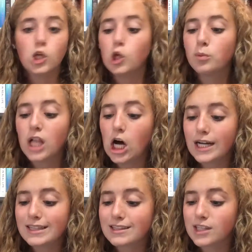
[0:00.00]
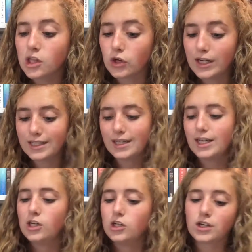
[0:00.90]
you belong in Slytherin.
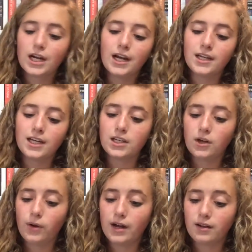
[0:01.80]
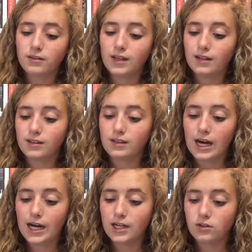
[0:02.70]
You're cunning and know how to tell a
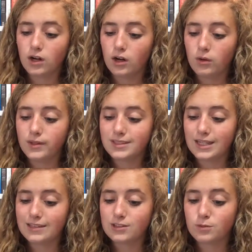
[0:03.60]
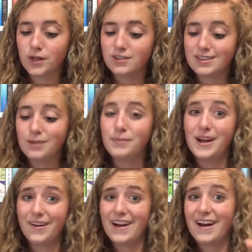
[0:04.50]
lie. You're not always the nicest person to
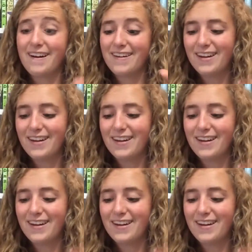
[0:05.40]
be around